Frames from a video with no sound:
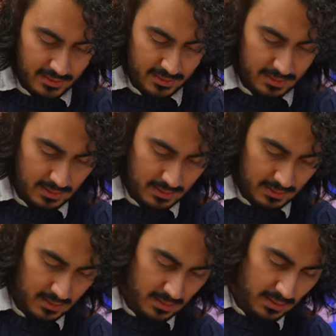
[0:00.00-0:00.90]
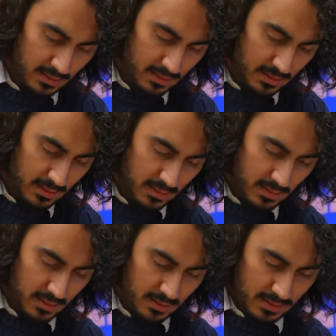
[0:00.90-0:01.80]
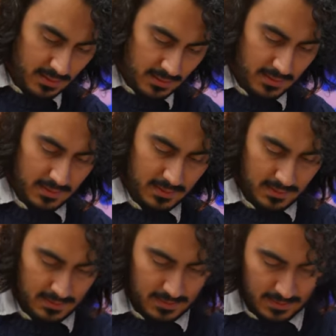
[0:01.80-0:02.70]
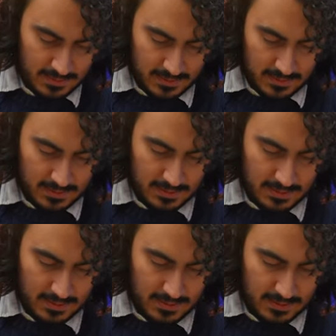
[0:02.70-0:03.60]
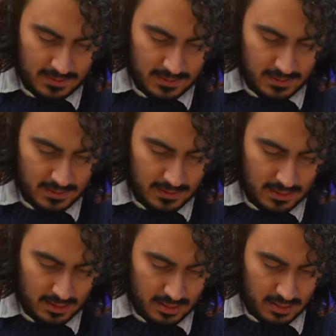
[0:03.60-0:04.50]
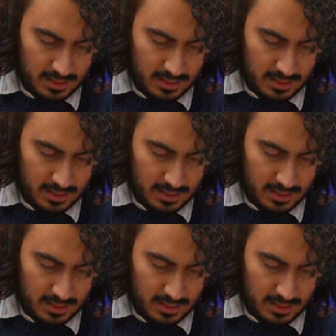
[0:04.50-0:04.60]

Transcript: [no speech]